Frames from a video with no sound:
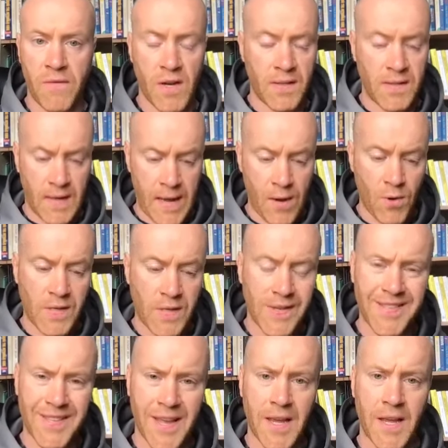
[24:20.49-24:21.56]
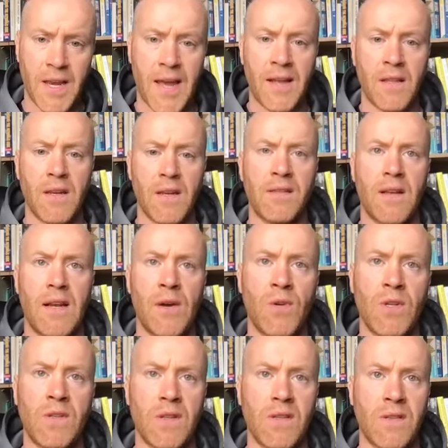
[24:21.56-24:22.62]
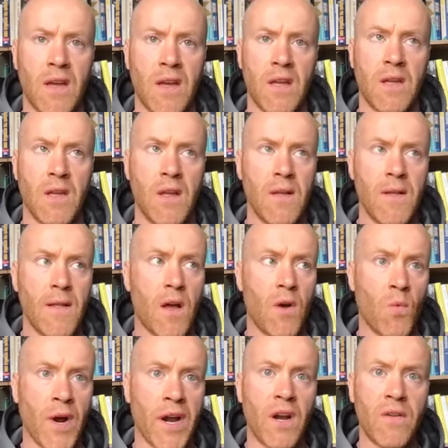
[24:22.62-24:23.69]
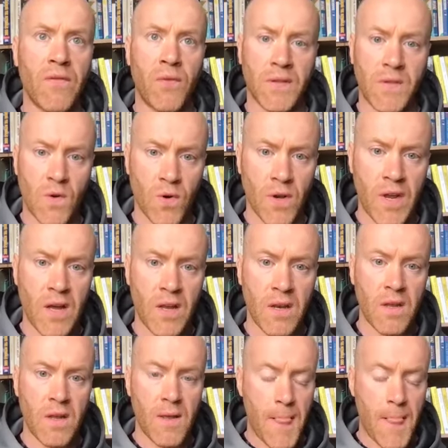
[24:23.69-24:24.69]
It's allowing us to stay connected. It's allowing us to stay aware of what's going on.